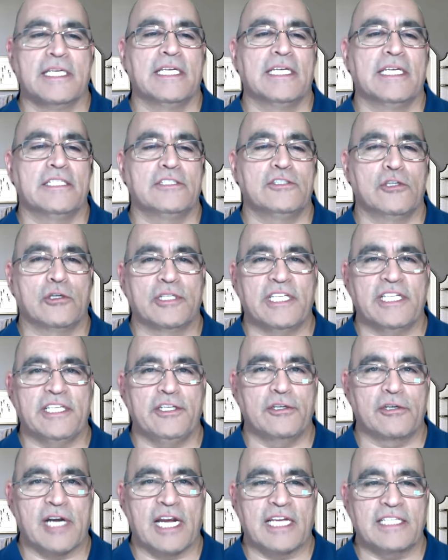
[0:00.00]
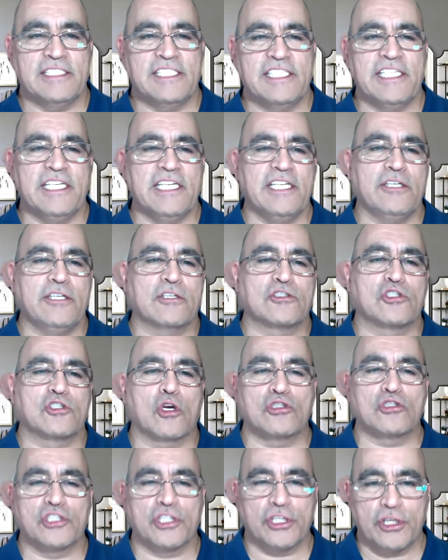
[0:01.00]
is you'll need your ID, your
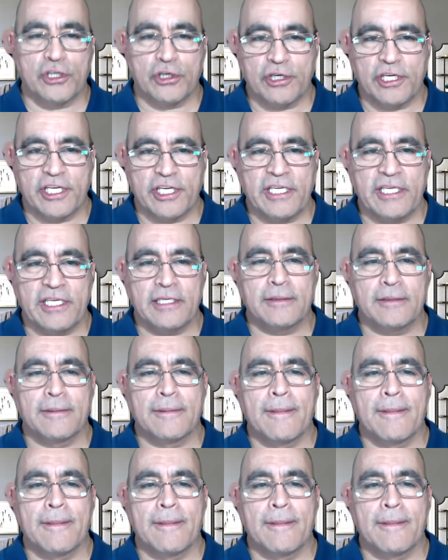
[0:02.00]
social security,